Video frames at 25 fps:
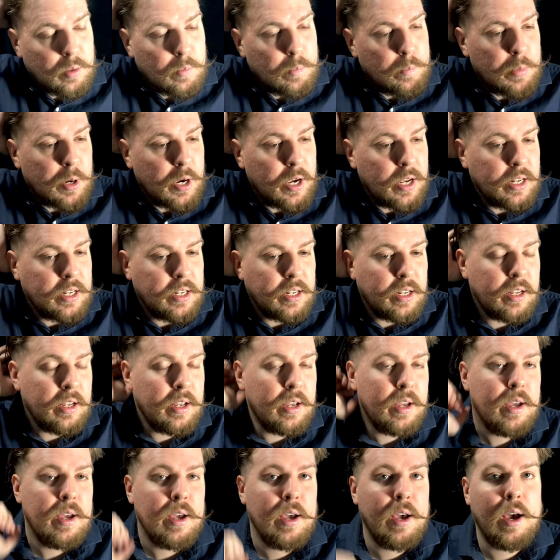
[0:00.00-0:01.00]
but
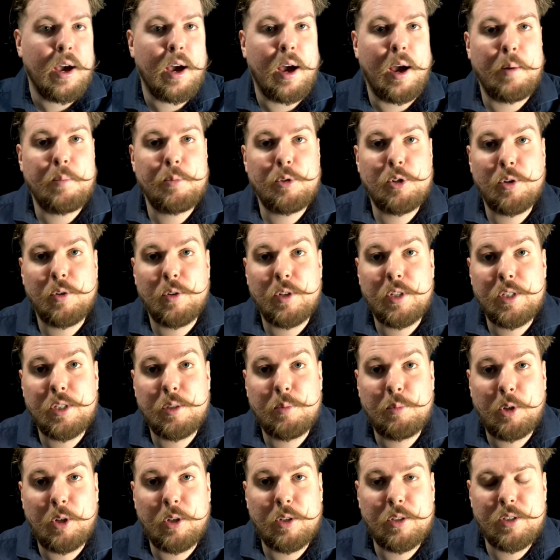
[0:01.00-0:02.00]
I'm sure it's
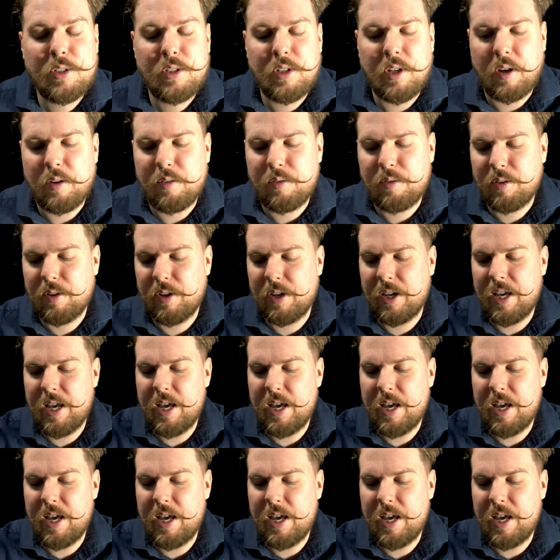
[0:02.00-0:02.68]
some good stuff.